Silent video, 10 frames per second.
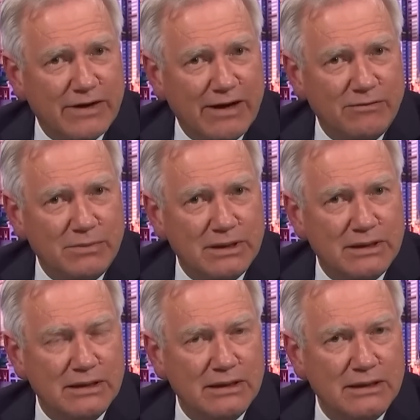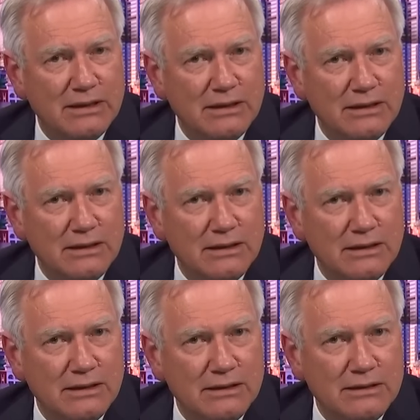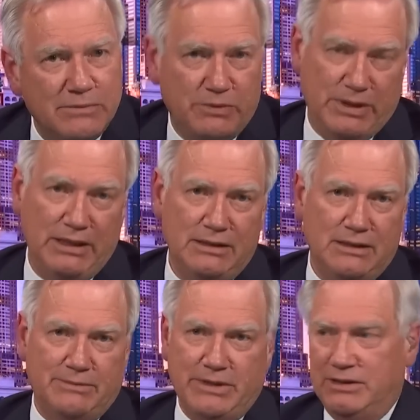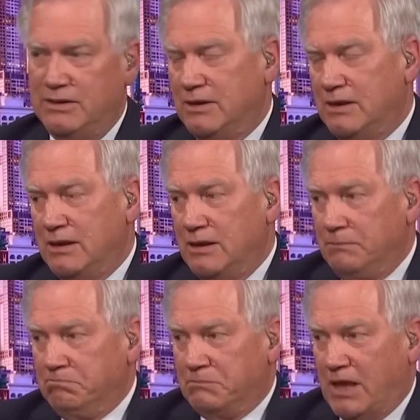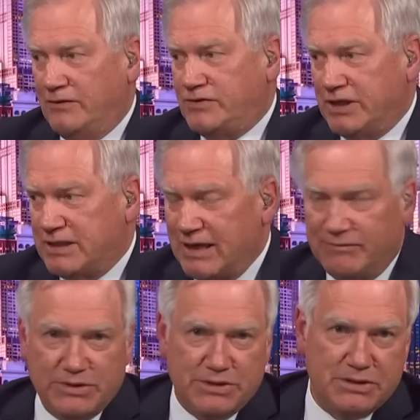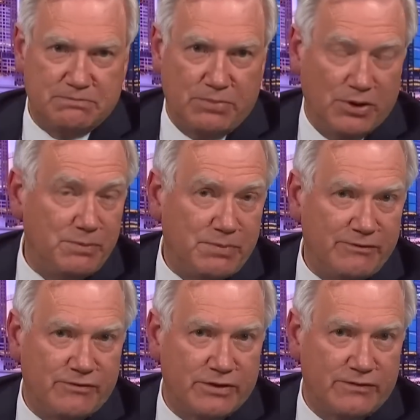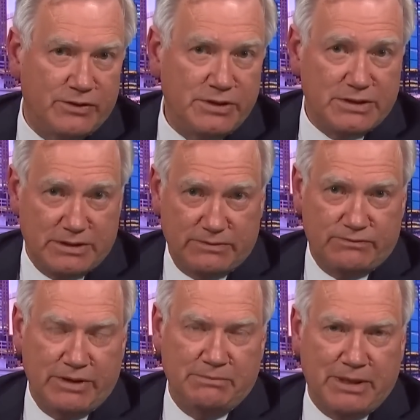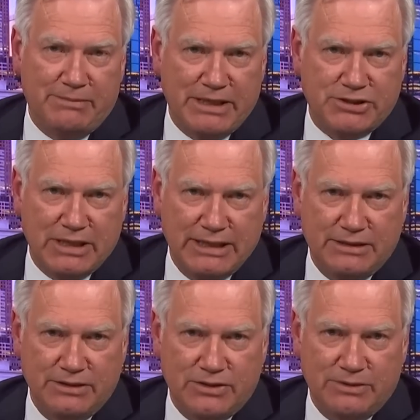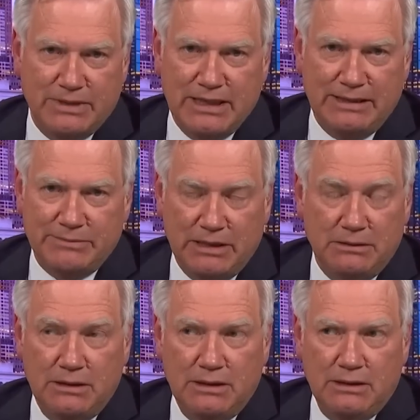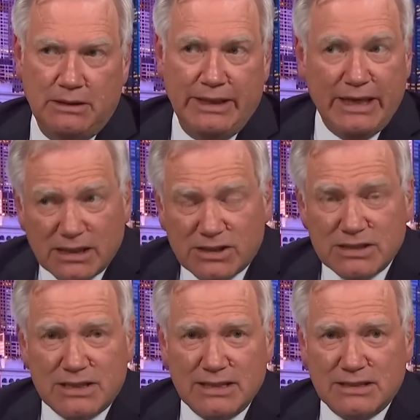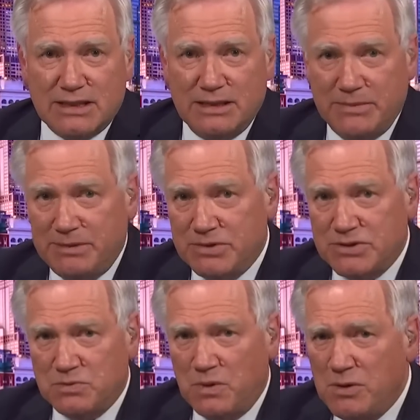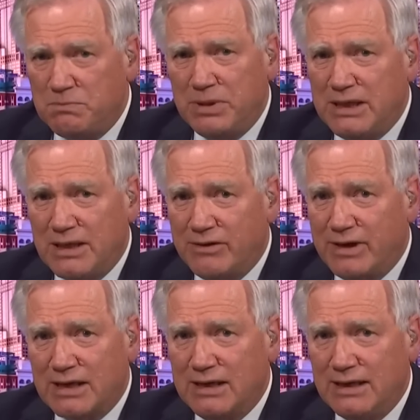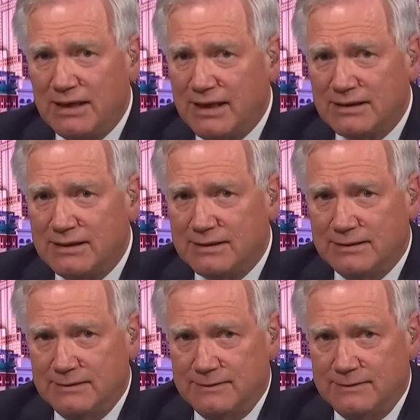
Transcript: of government? But will it? I mean, I've checked the government's blueprint for the voice. It's written by Marsha Langton and Tom Karma. It actually says that the members won't be directly elected.